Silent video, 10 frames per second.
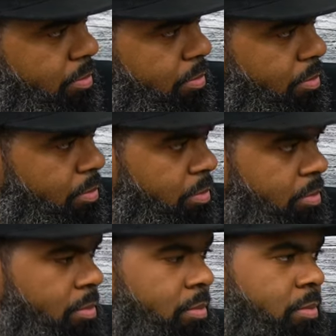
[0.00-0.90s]

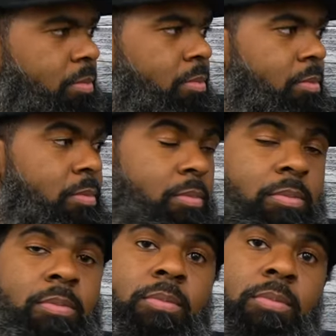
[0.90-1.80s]

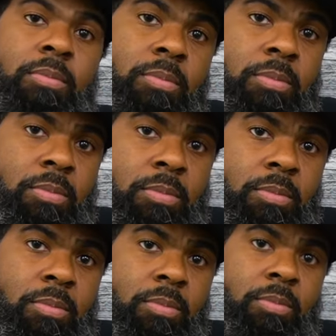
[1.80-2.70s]

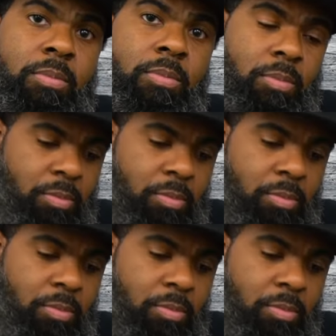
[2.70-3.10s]
The person shown says nothing.